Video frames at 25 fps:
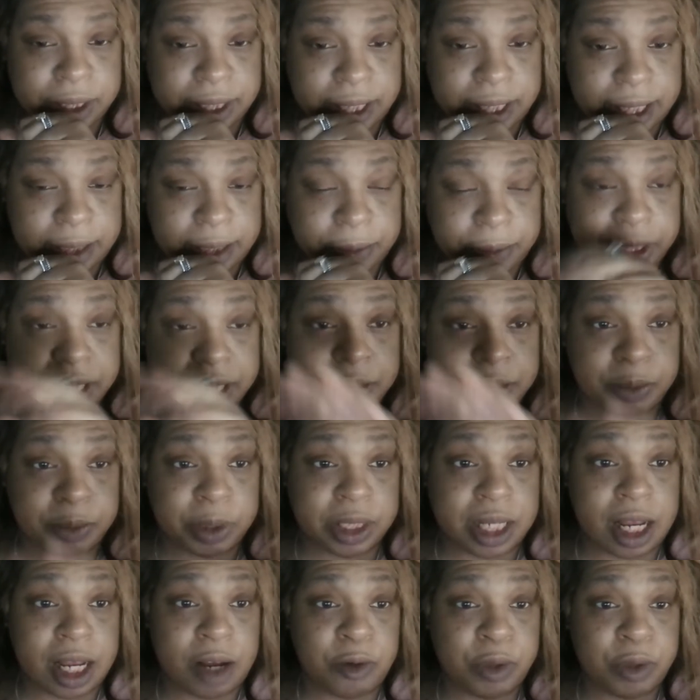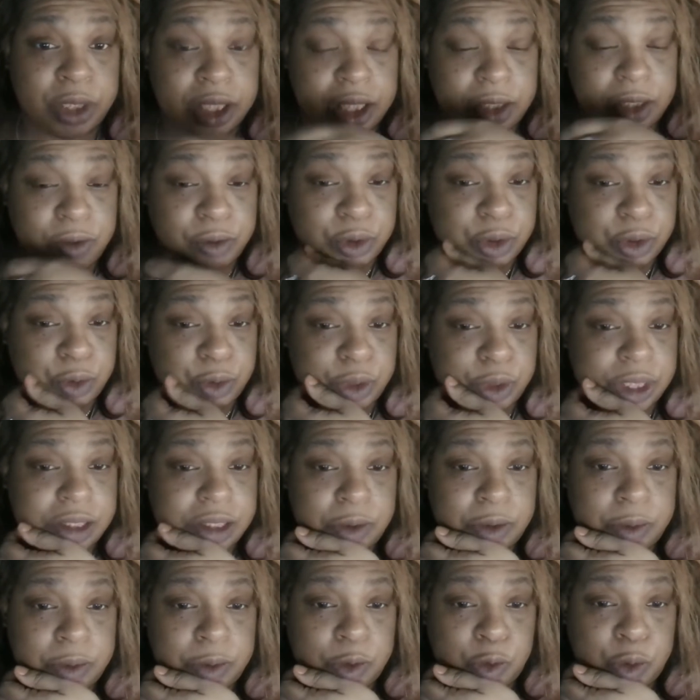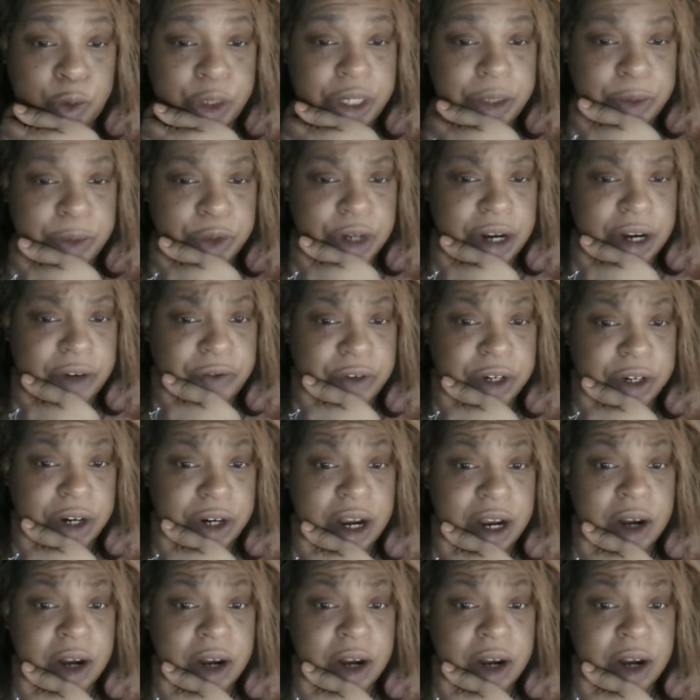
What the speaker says: because Milan was in the room with William trying to figure out